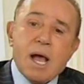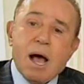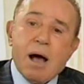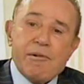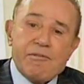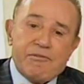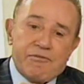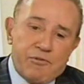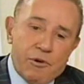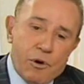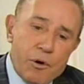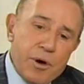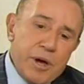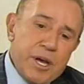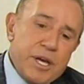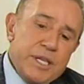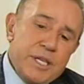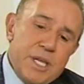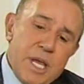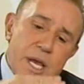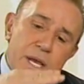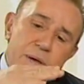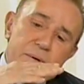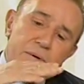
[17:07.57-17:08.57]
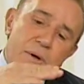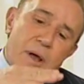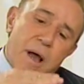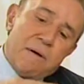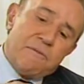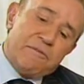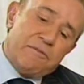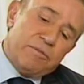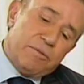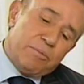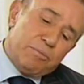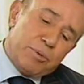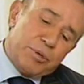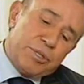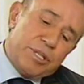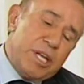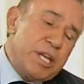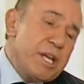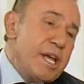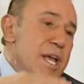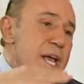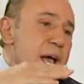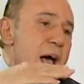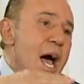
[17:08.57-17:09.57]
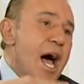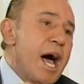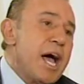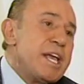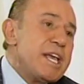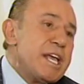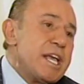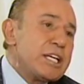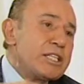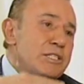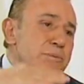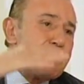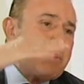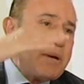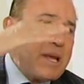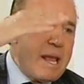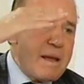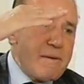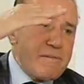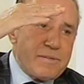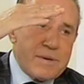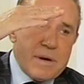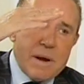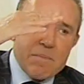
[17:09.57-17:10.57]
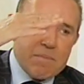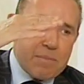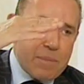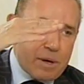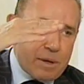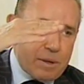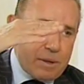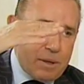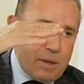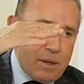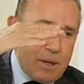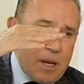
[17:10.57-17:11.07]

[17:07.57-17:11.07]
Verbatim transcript: avoid of putting high SPF number